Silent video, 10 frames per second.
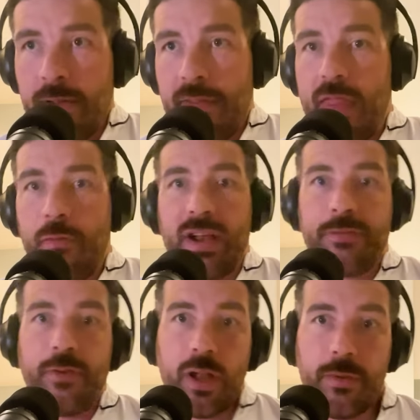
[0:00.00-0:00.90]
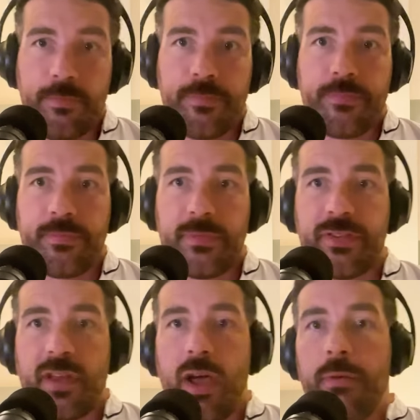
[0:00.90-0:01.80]
the rest follow.
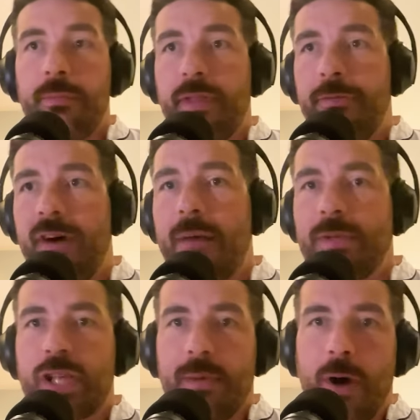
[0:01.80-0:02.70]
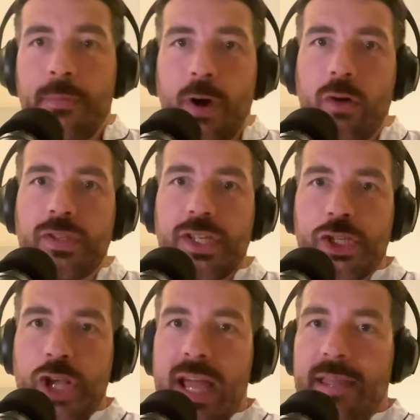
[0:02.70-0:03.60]
So the farmers come on,
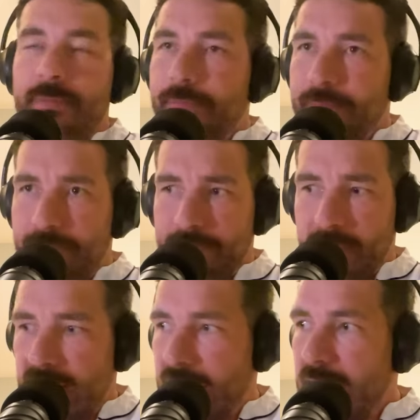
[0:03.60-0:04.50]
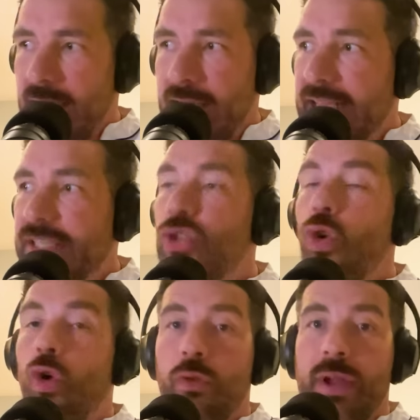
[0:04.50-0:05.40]
Oxenche, his
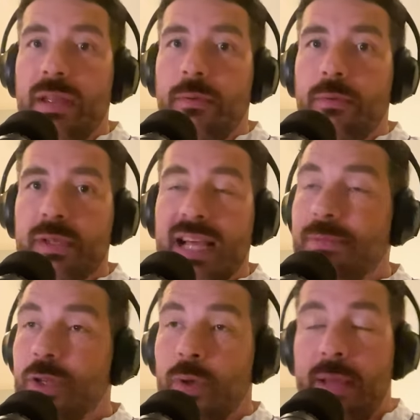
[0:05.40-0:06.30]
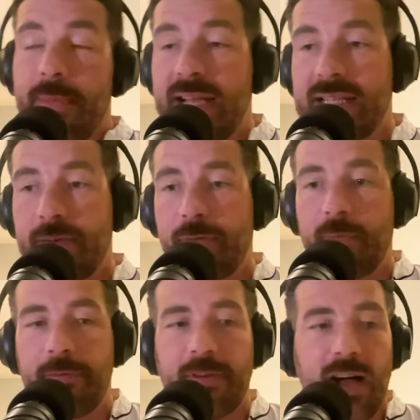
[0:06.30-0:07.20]
story was absolutely amazing from
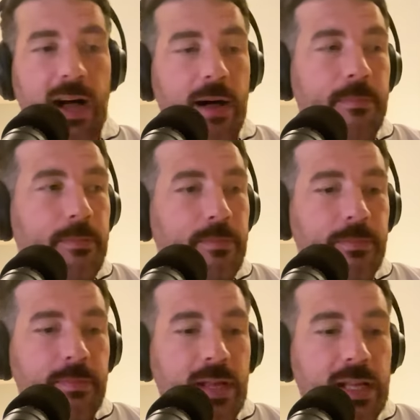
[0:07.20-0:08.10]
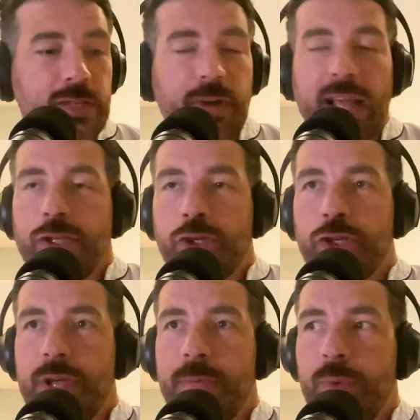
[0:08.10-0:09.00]
the farm, his
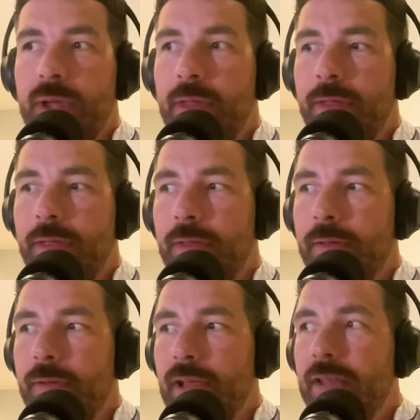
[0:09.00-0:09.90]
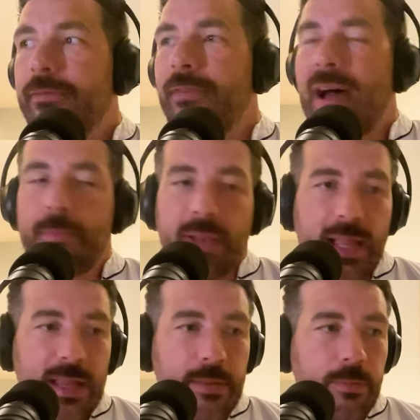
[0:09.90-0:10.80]
relationship with his
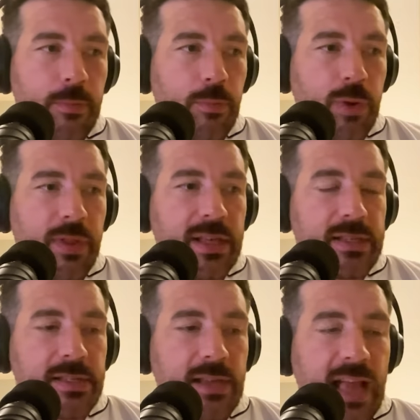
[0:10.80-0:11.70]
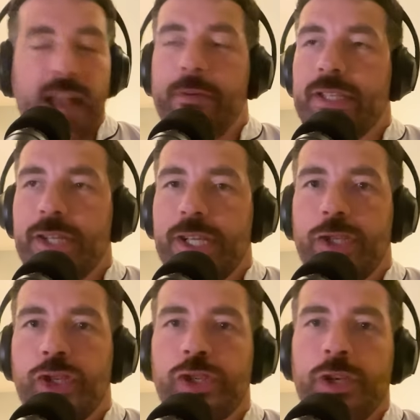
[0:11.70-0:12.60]
family, with his
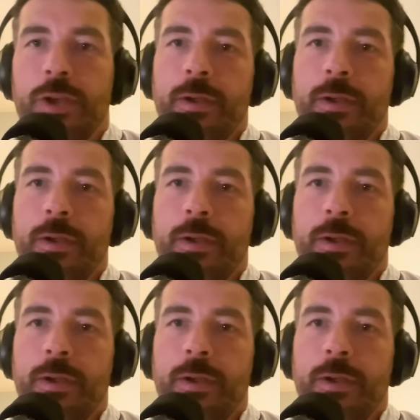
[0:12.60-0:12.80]
heritage,